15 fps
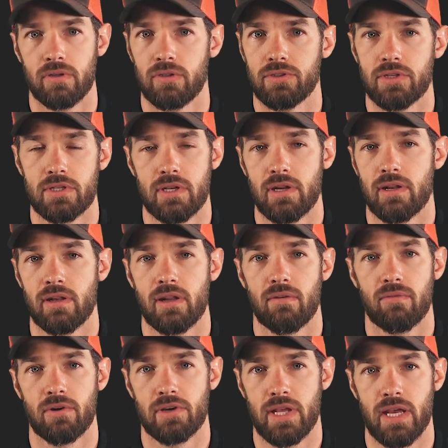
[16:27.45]
just in a
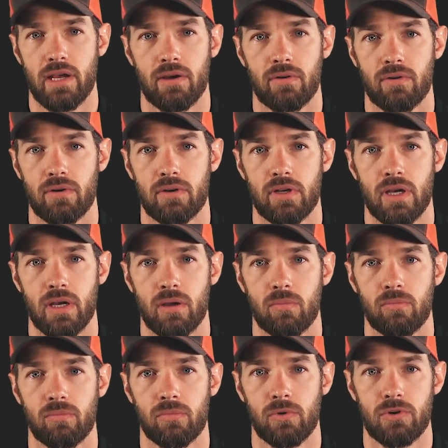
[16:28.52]
different town,
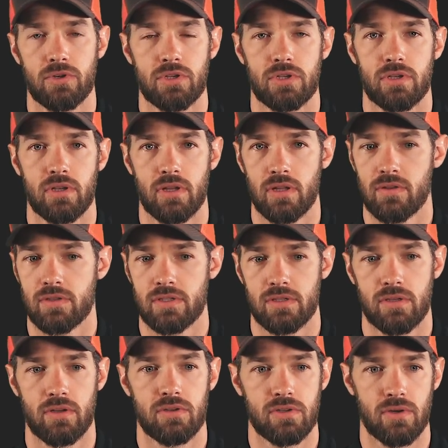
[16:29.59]
or just
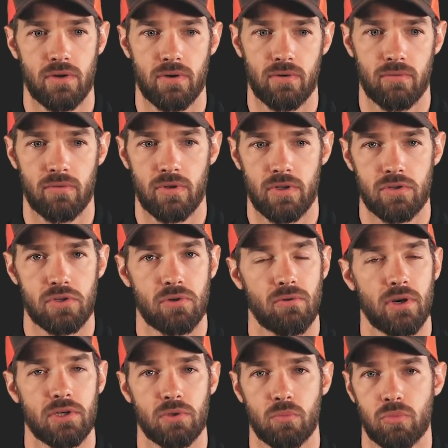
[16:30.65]
it's your
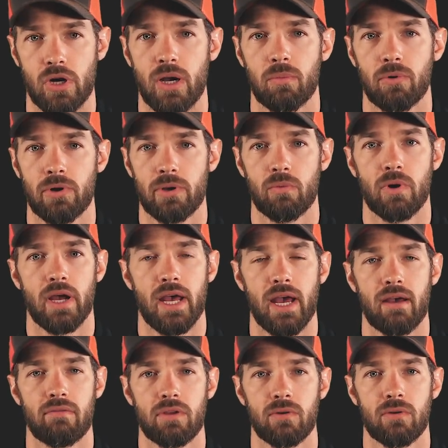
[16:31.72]
rental property, what
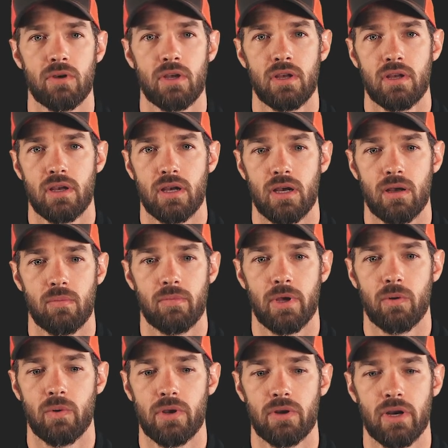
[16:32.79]
have you.
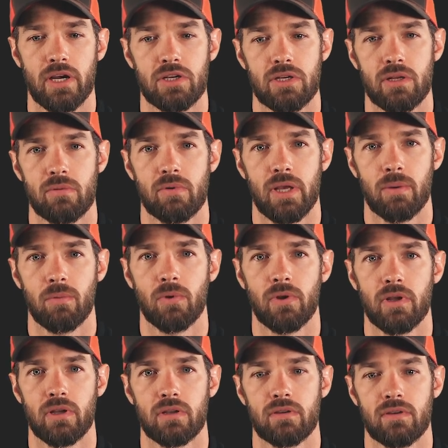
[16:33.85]
That way you're actually able
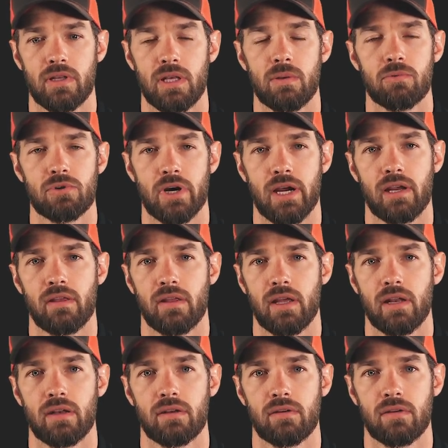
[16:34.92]
to keep track of
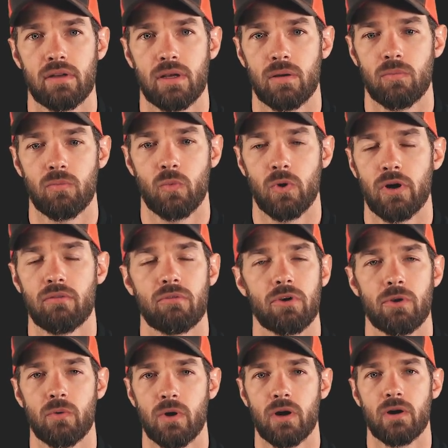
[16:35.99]
that wherever
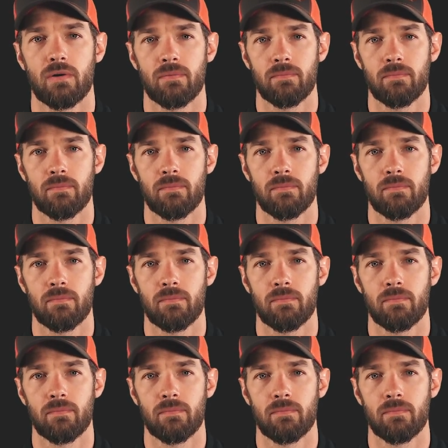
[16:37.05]
you are.